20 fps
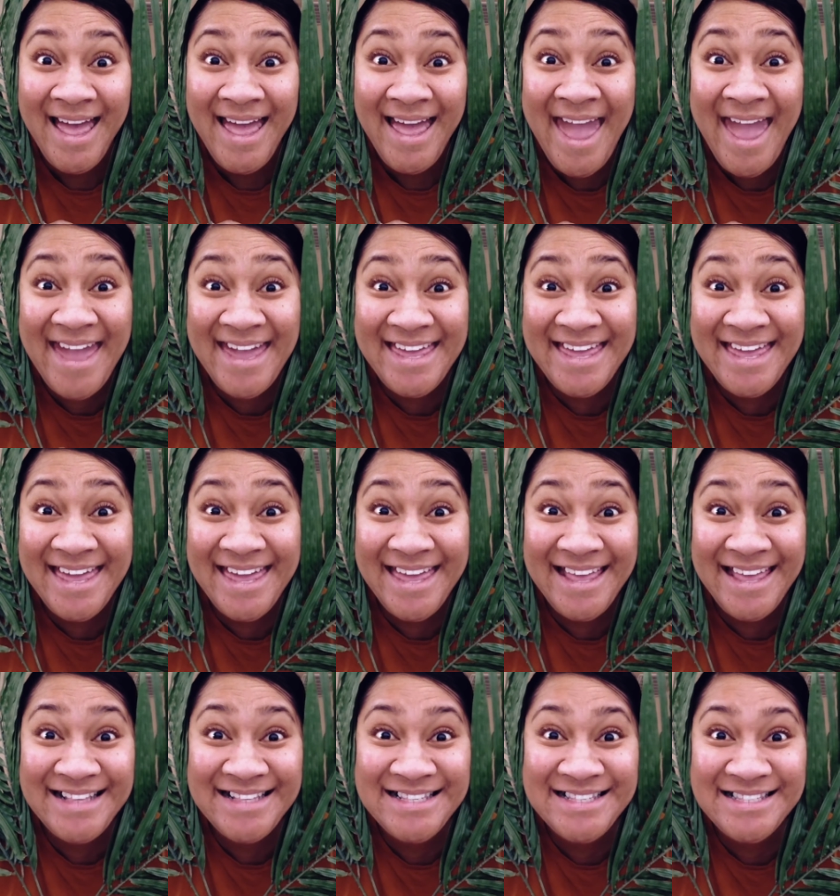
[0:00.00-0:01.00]
Hey
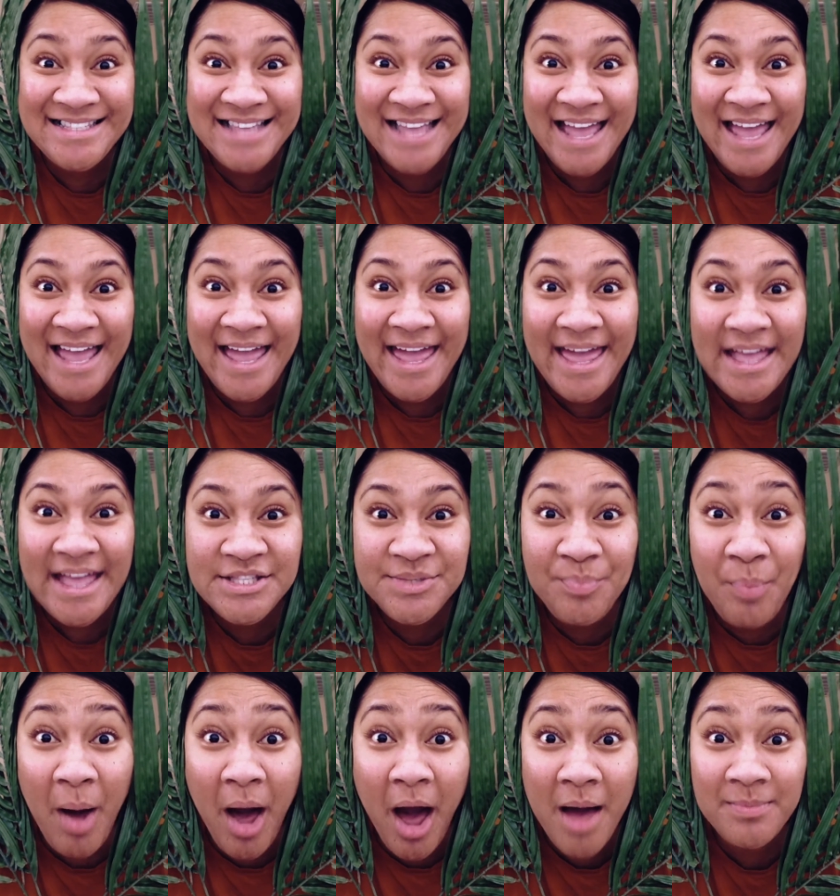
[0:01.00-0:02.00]
kids, it's
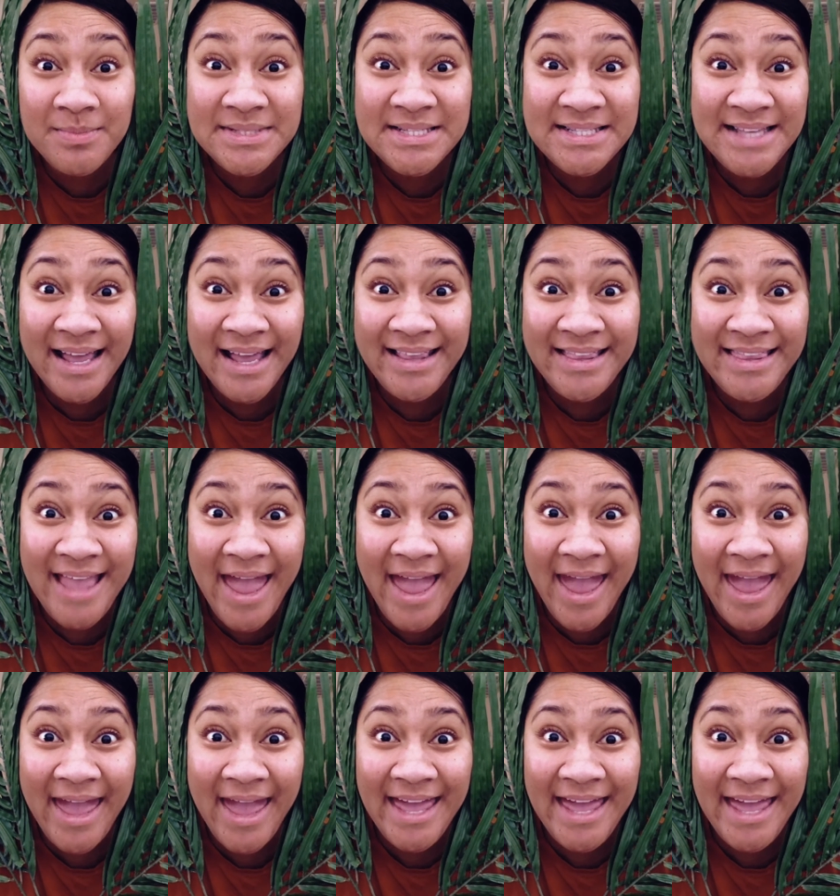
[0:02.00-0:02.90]
Palm Sunday.